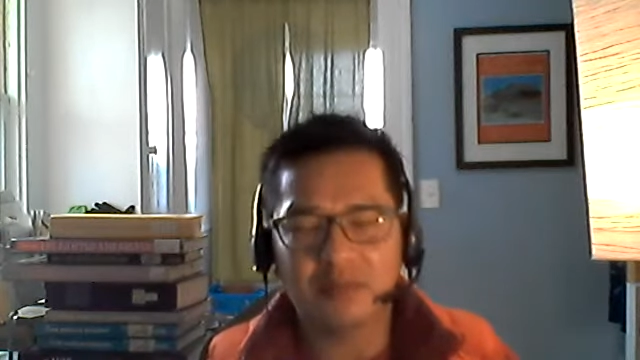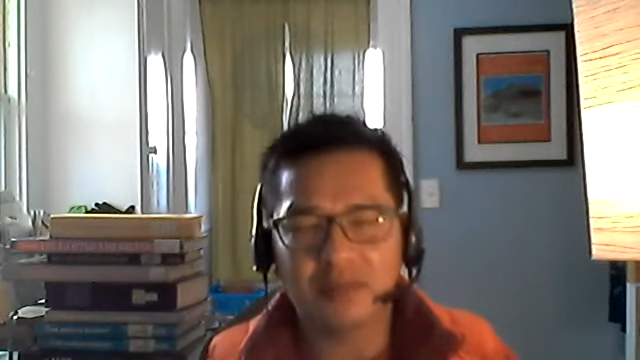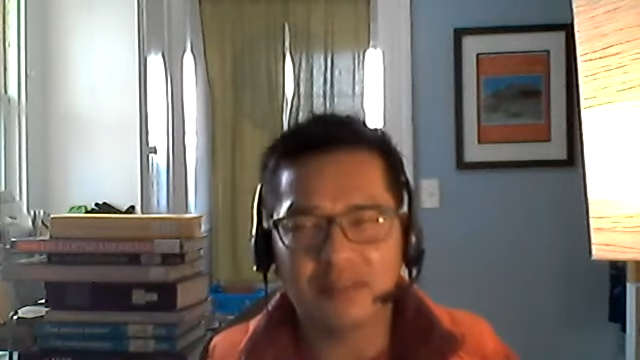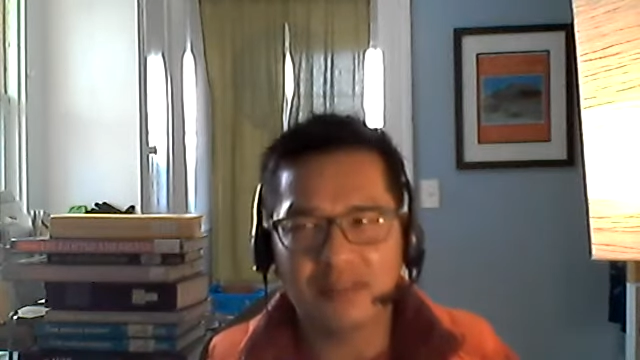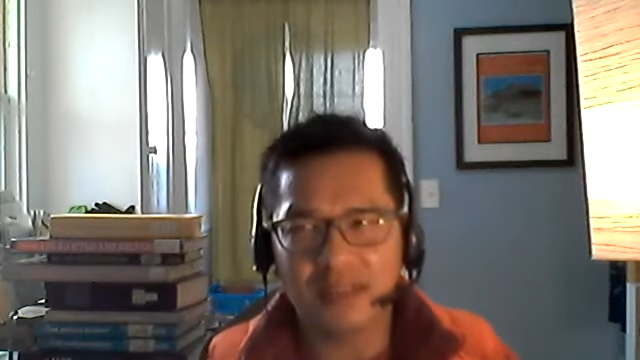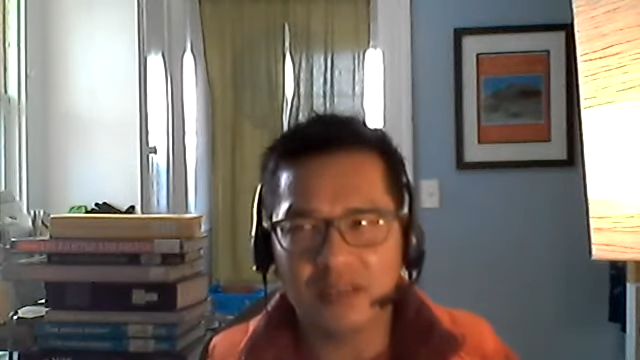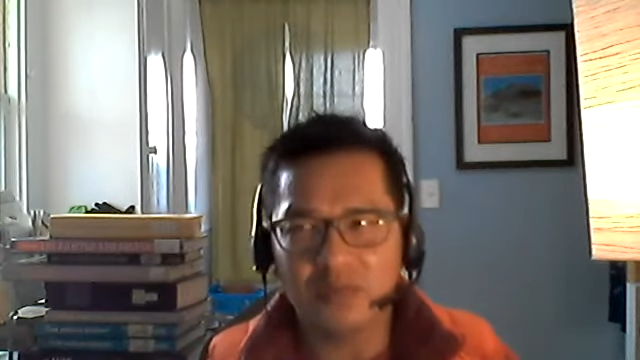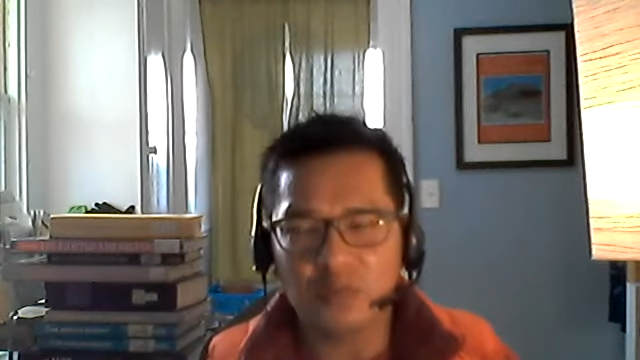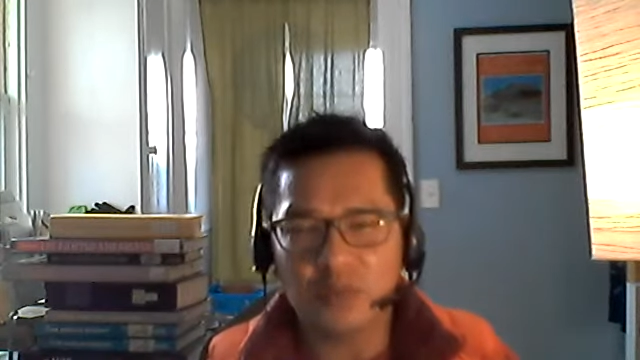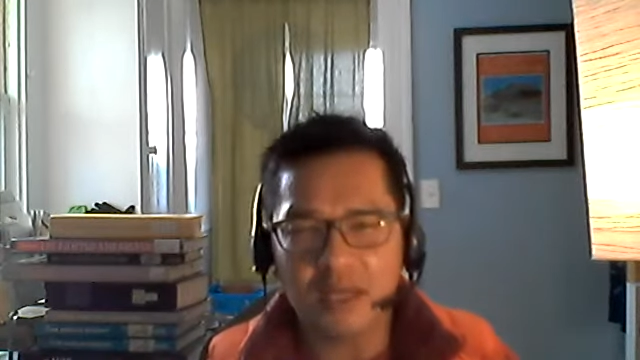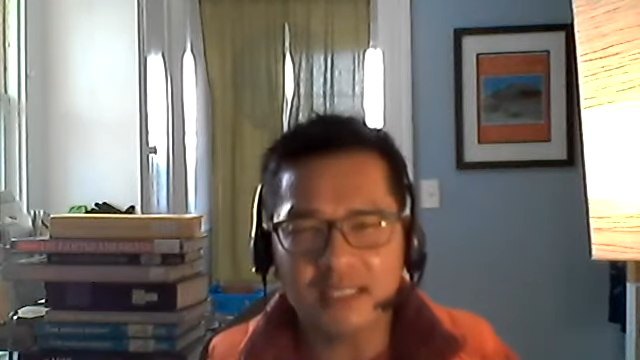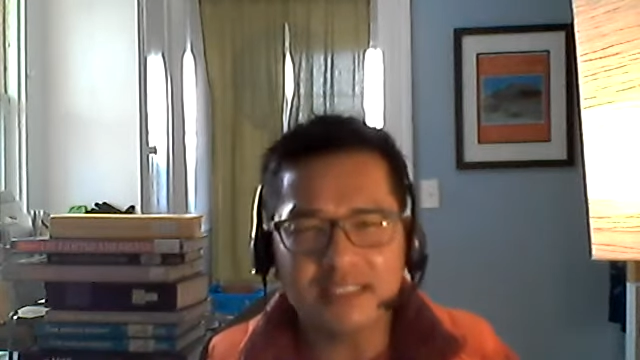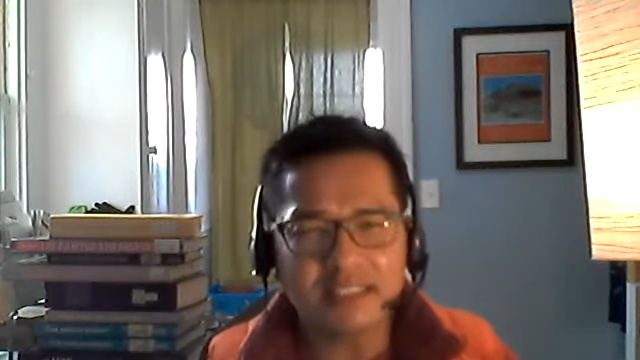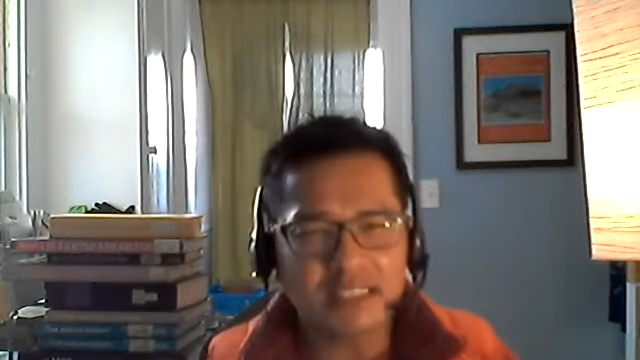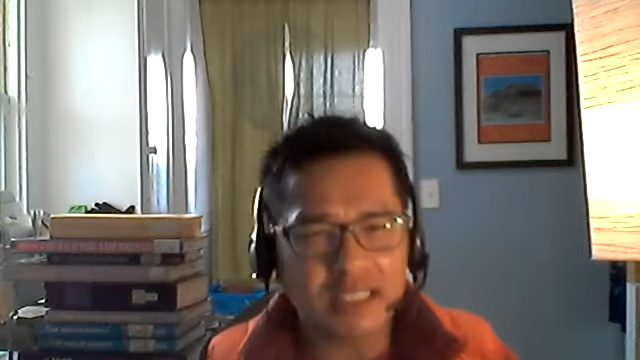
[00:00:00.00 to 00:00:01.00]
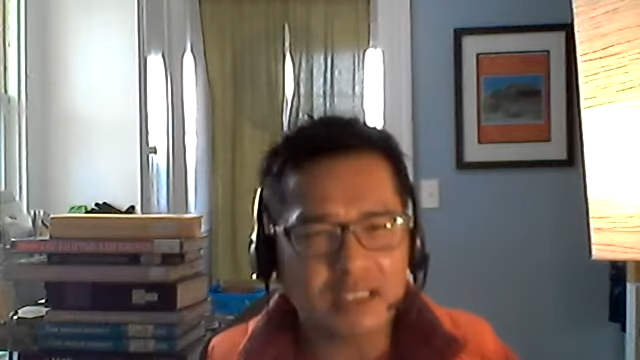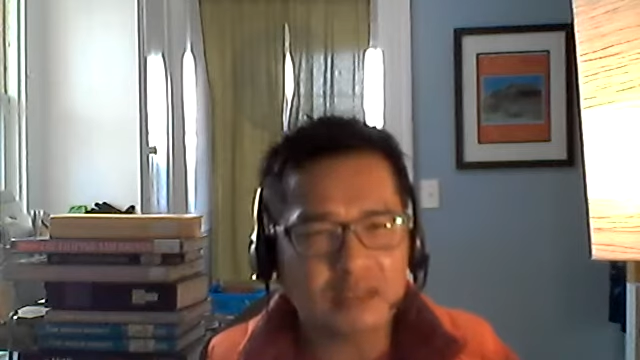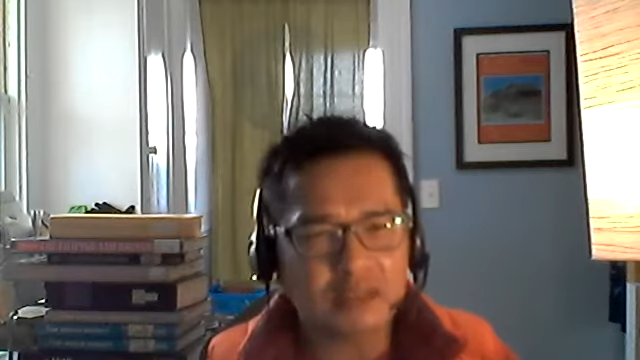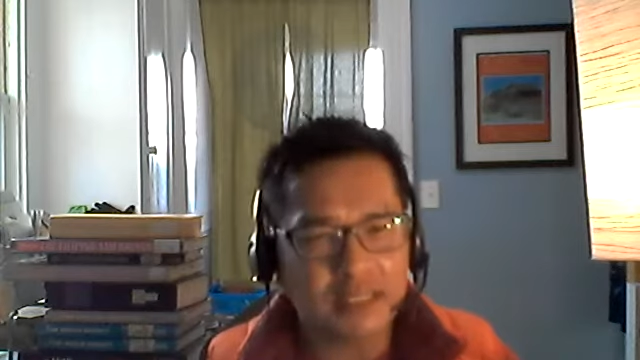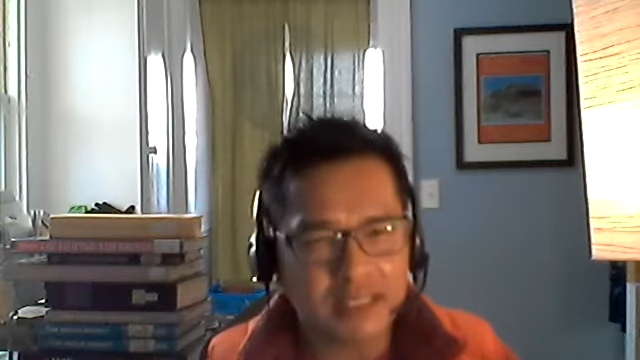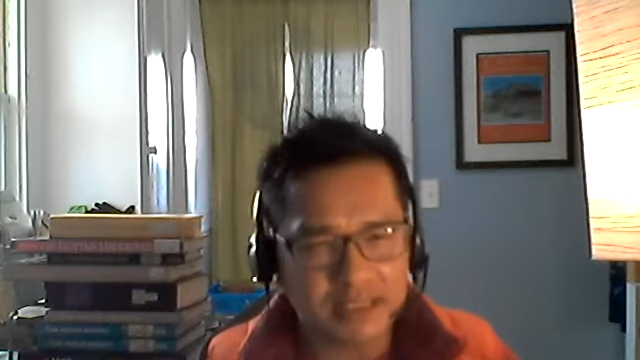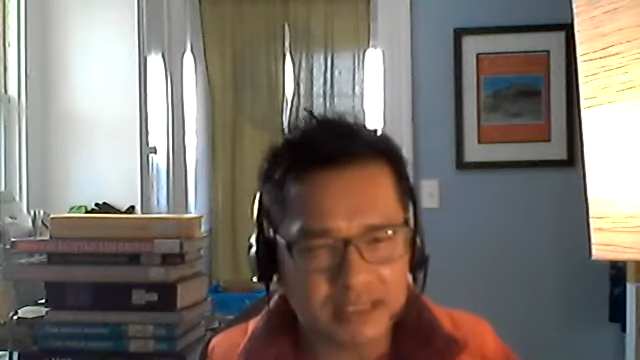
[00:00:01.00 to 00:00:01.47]
within one
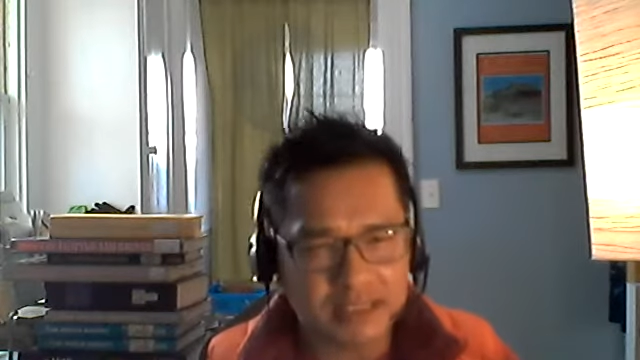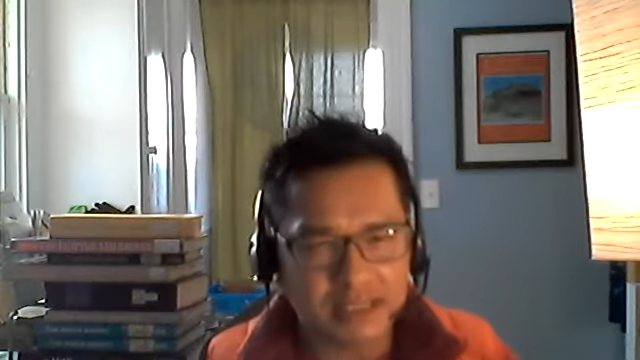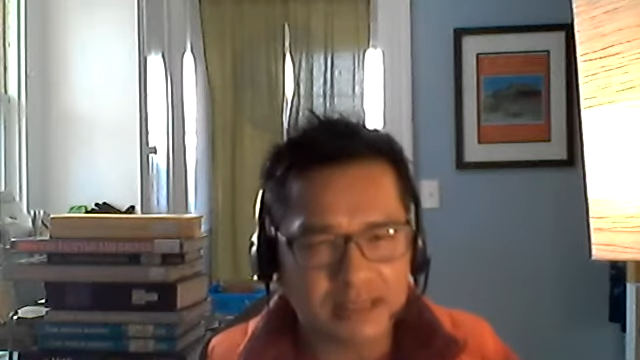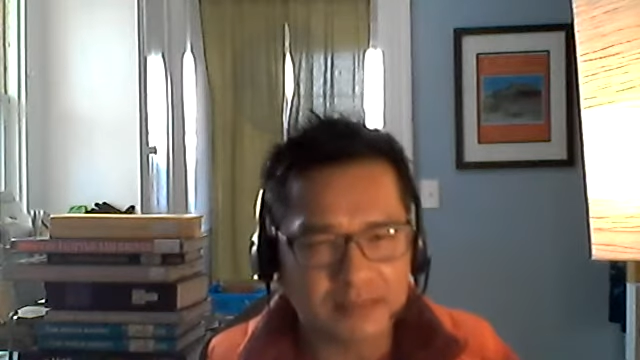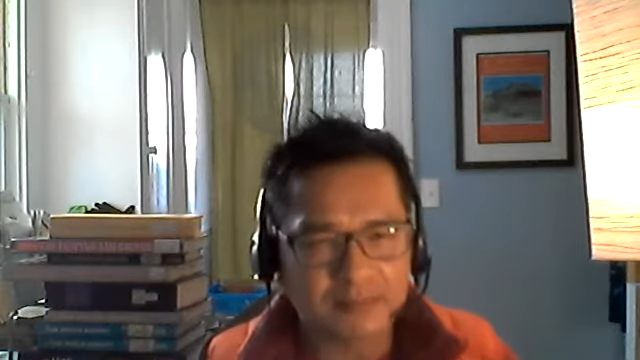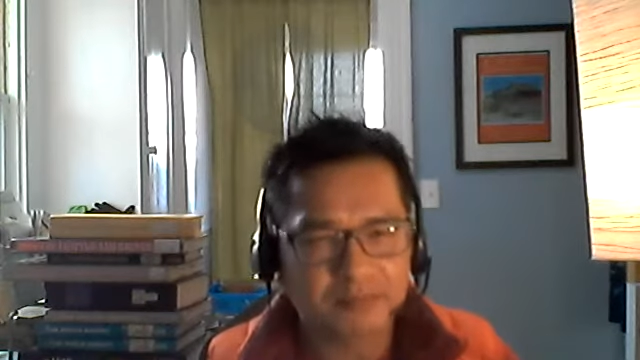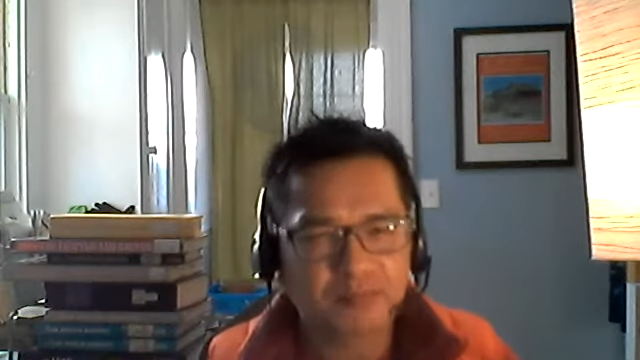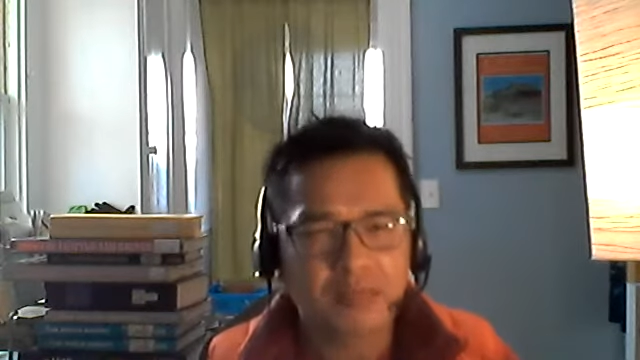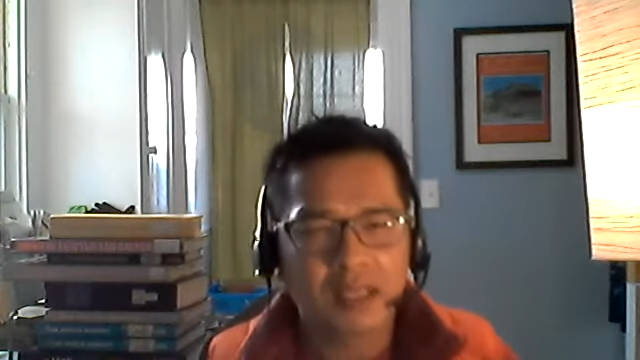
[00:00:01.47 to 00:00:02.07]
generation,